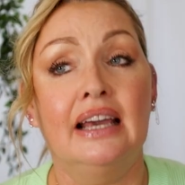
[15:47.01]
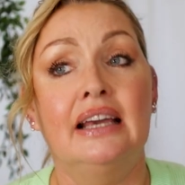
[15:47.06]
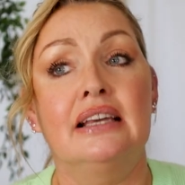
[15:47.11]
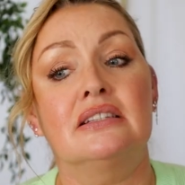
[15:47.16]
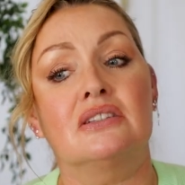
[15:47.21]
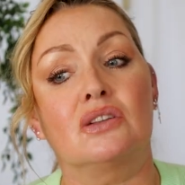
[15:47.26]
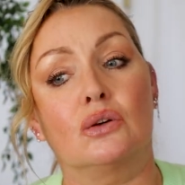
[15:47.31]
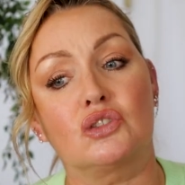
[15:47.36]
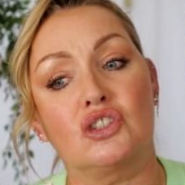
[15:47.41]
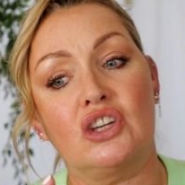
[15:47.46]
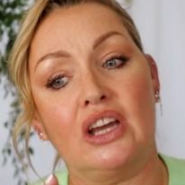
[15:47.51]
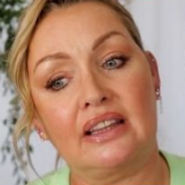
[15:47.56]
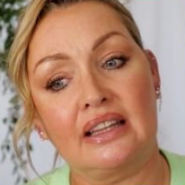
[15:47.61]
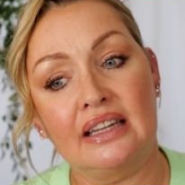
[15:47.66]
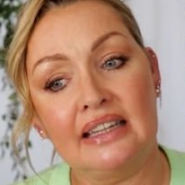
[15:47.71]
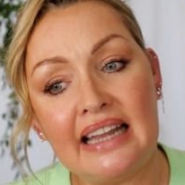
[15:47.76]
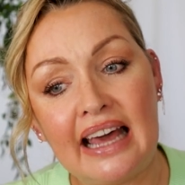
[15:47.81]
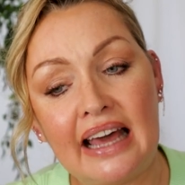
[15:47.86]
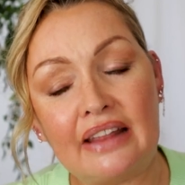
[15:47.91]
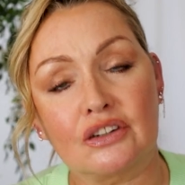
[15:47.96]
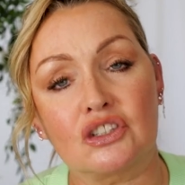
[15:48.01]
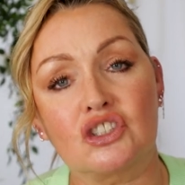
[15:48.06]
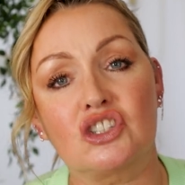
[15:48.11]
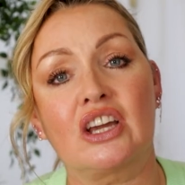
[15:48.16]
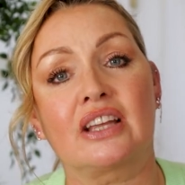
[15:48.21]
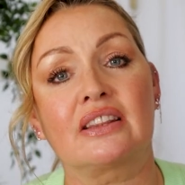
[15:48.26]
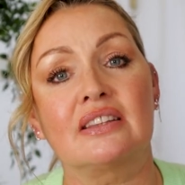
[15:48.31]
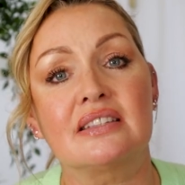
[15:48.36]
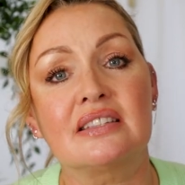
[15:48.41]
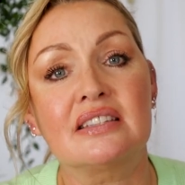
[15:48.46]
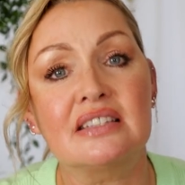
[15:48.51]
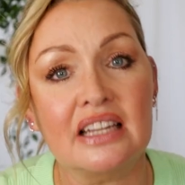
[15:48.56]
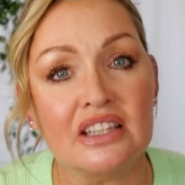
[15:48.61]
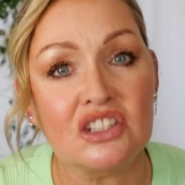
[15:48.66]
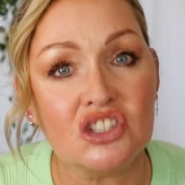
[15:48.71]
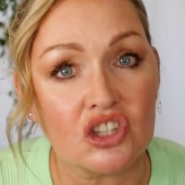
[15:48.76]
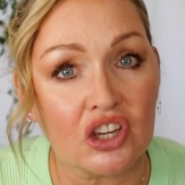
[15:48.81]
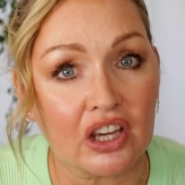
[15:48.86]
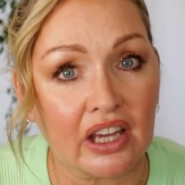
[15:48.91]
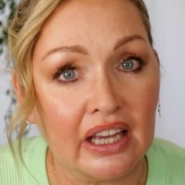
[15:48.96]
So check the leather, check the
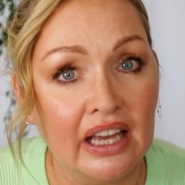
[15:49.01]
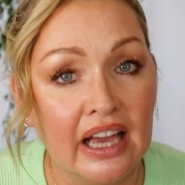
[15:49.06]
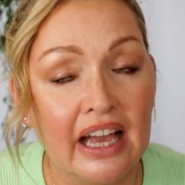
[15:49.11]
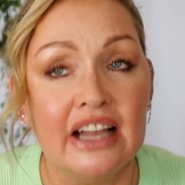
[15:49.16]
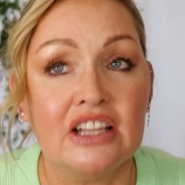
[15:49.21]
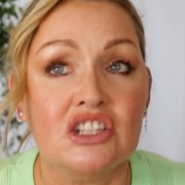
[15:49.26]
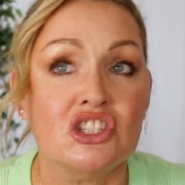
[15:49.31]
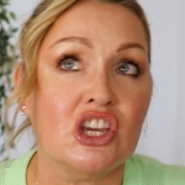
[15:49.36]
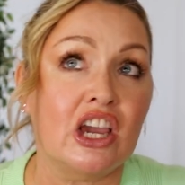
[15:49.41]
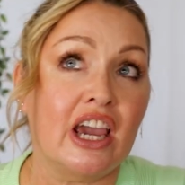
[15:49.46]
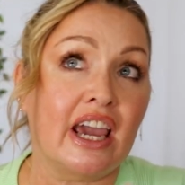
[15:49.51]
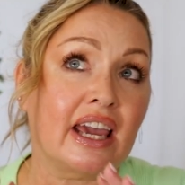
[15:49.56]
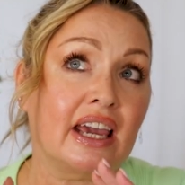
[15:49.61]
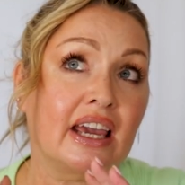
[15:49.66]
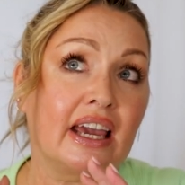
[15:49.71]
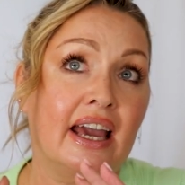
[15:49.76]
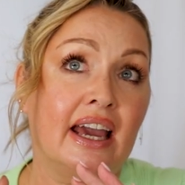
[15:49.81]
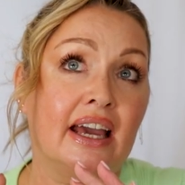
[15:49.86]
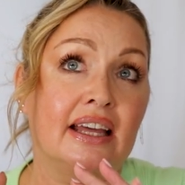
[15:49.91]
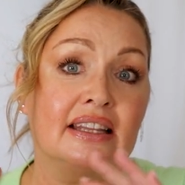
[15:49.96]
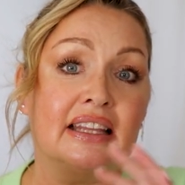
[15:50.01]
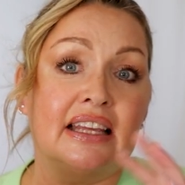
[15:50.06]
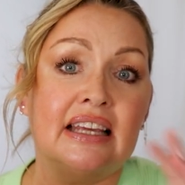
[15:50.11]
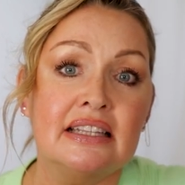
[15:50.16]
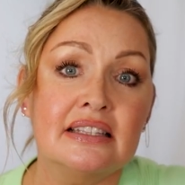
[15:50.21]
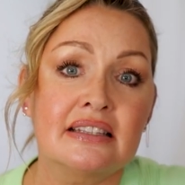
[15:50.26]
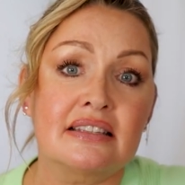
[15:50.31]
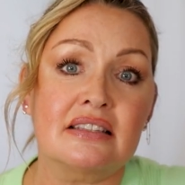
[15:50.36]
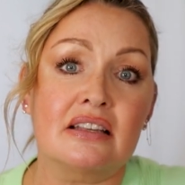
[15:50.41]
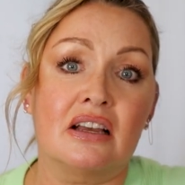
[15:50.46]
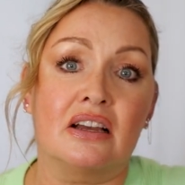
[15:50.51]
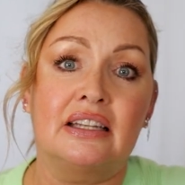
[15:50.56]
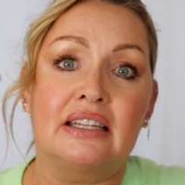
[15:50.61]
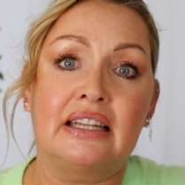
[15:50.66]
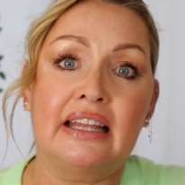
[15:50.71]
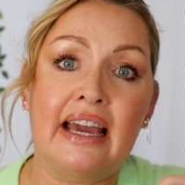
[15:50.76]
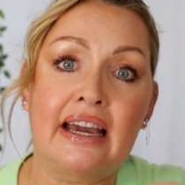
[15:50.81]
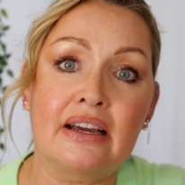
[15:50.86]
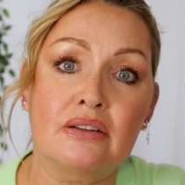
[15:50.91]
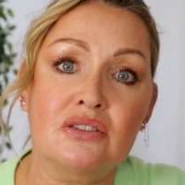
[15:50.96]
stitching, check the inside,
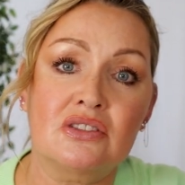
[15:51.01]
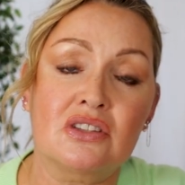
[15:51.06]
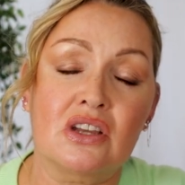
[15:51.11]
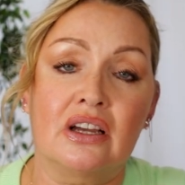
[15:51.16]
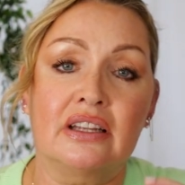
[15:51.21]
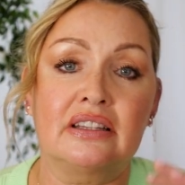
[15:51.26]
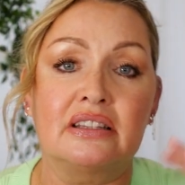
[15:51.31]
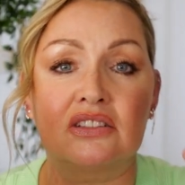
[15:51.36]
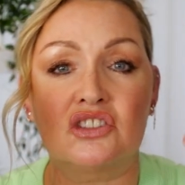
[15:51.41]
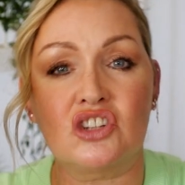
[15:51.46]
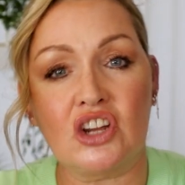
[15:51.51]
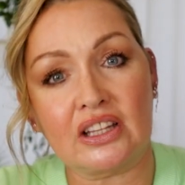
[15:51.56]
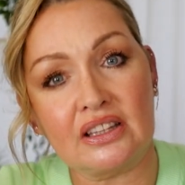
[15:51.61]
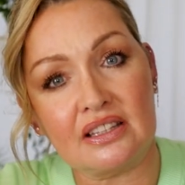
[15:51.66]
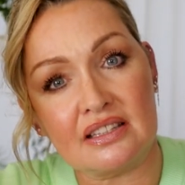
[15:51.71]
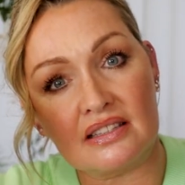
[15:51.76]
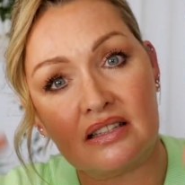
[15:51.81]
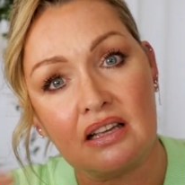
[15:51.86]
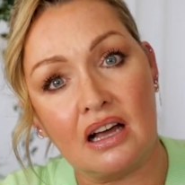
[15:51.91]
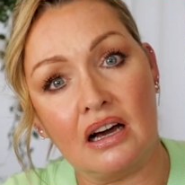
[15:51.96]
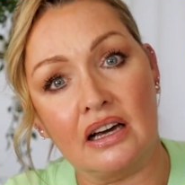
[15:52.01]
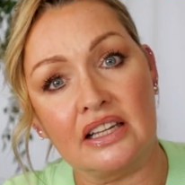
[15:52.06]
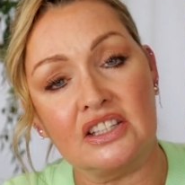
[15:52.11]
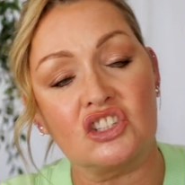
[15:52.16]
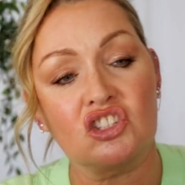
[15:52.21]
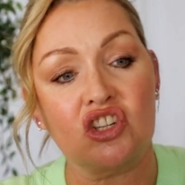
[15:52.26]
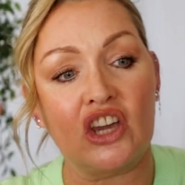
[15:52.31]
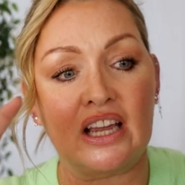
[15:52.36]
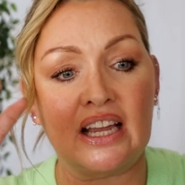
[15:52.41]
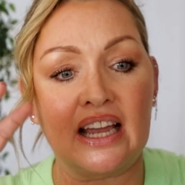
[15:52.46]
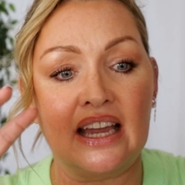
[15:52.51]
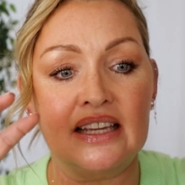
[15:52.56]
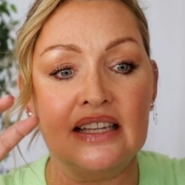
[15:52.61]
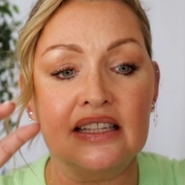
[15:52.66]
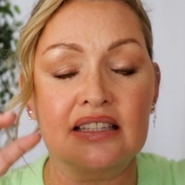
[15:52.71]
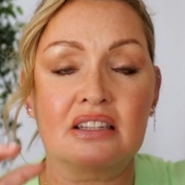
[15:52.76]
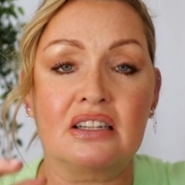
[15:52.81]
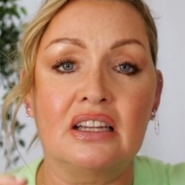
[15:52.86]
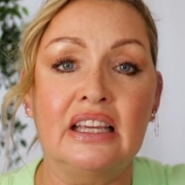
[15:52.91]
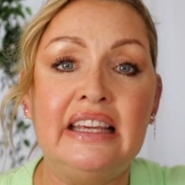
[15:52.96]
the outside, check the sides, check
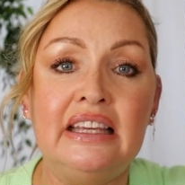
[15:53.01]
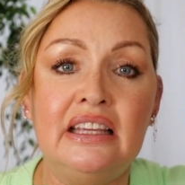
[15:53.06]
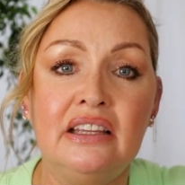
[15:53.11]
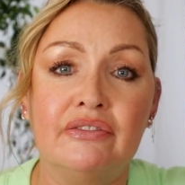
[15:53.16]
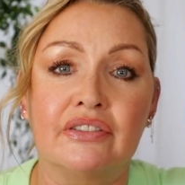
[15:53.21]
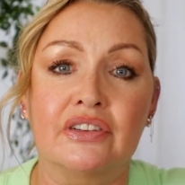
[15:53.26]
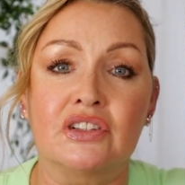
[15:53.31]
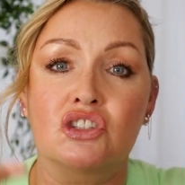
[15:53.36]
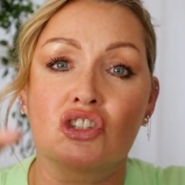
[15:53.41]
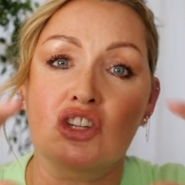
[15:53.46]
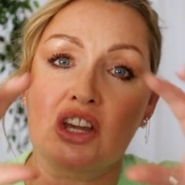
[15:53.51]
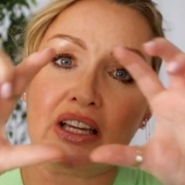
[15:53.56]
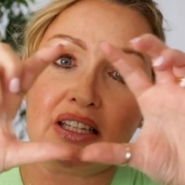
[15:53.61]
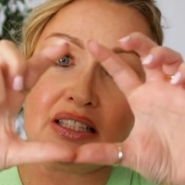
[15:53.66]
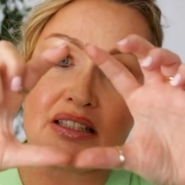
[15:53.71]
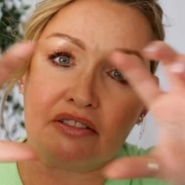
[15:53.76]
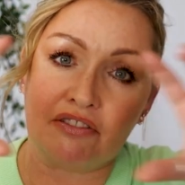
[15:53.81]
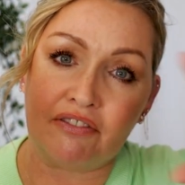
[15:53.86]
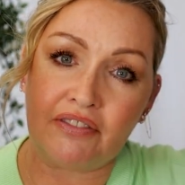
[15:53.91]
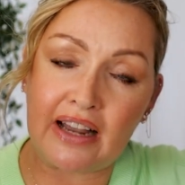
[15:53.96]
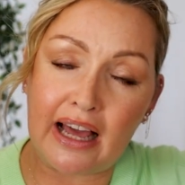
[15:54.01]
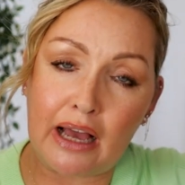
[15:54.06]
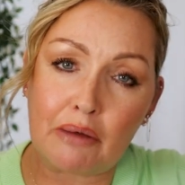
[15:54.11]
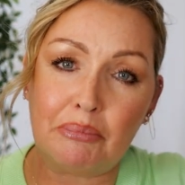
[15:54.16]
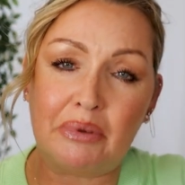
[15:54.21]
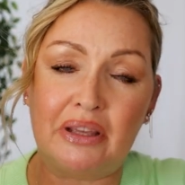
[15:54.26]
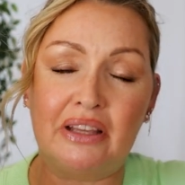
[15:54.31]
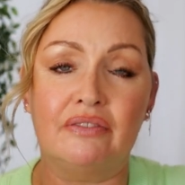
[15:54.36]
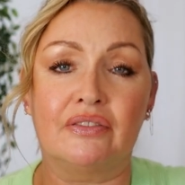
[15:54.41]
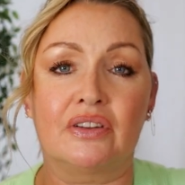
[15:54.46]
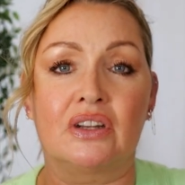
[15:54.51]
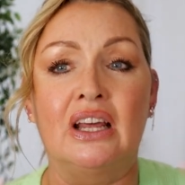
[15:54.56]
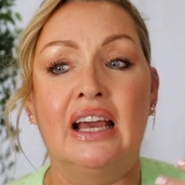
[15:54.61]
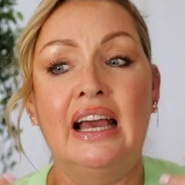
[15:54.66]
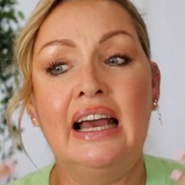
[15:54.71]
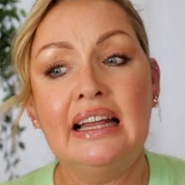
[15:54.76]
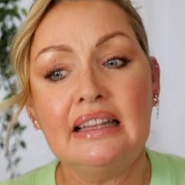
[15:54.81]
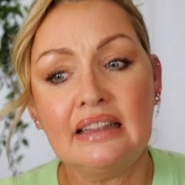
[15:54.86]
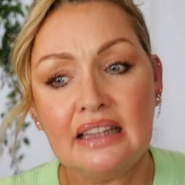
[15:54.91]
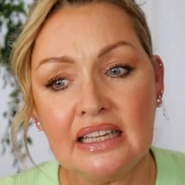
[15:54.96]
is it even, check is the flap even,
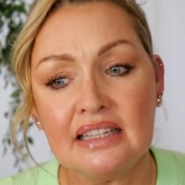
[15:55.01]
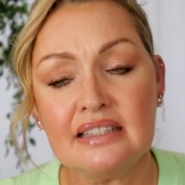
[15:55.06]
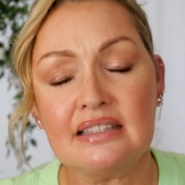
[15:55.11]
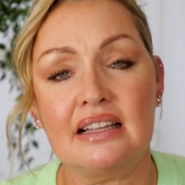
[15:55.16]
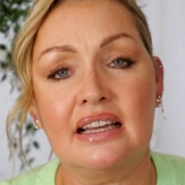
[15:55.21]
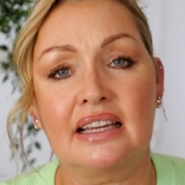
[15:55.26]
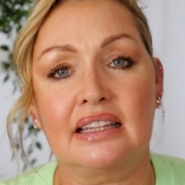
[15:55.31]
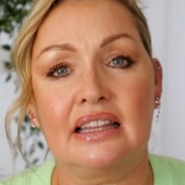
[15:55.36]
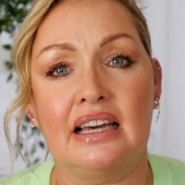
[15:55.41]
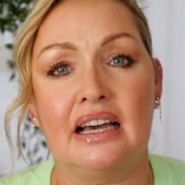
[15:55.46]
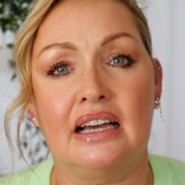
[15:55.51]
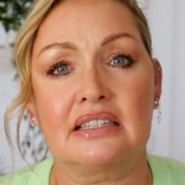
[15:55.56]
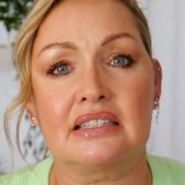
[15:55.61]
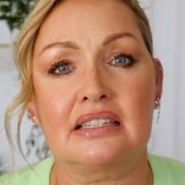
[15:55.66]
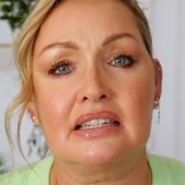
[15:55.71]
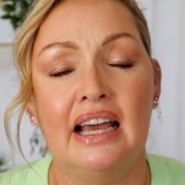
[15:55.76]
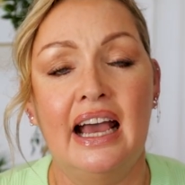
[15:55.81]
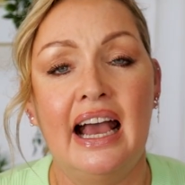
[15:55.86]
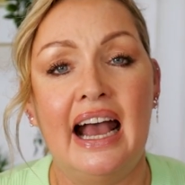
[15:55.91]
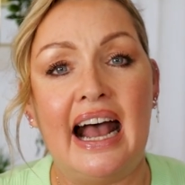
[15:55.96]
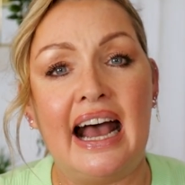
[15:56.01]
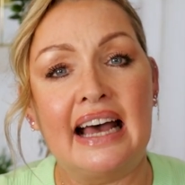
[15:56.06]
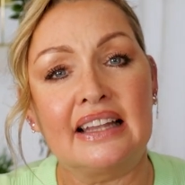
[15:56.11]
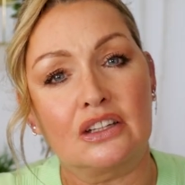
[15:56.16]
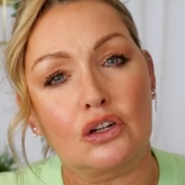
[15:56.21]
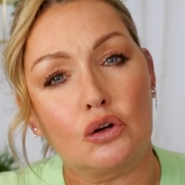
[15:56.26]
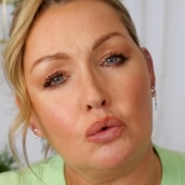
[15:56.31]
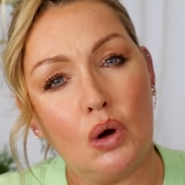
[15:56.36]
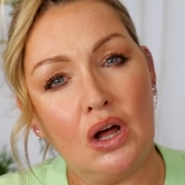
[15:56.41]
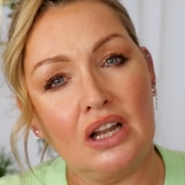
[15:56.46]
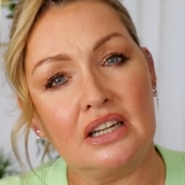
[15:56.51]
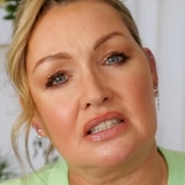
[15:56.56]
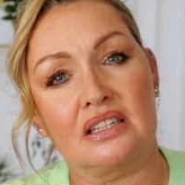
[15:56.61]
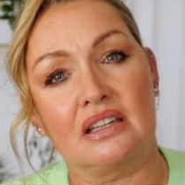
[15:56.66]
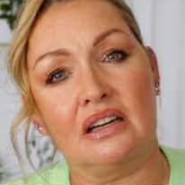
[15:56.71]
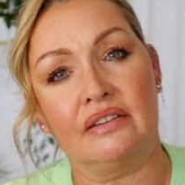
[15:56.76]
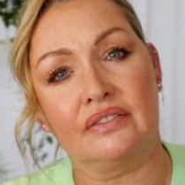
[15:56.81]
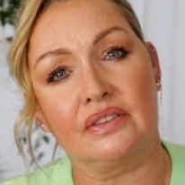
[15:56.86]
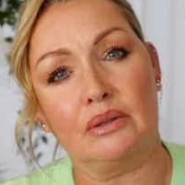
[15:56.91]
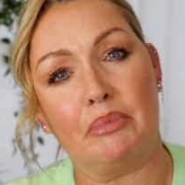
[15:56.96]
things like that, and the quality
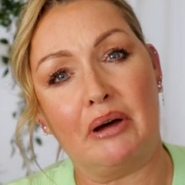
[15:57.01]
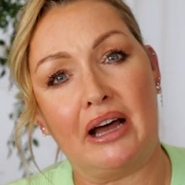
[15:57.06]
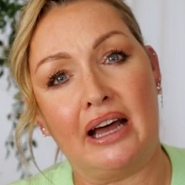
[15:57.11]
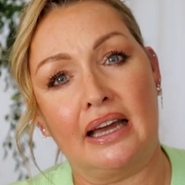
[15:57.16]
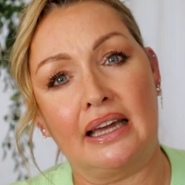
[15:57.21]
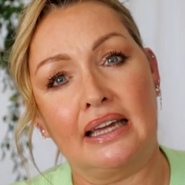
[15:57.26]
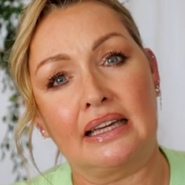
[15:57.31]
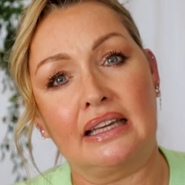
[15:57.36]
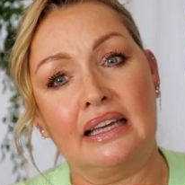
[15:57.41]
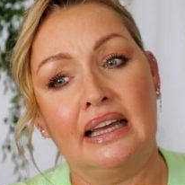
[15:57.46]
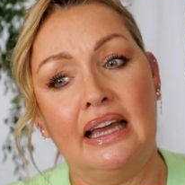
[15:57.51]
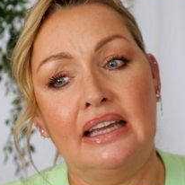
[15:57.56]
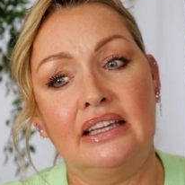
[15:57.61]
of the bag.